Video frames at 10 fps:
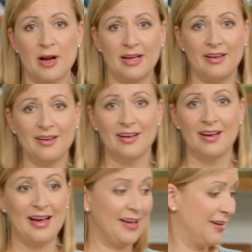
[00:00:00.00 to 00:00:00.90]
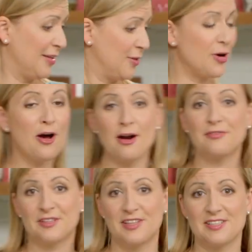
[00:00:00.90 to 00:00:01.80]
ready, and they're not
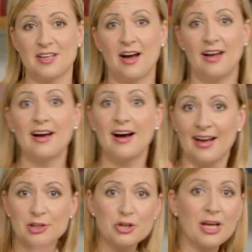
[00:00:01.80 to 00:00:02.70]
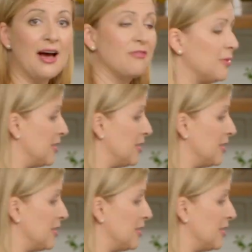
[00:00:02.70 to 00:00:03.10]
off to the side. I actually have them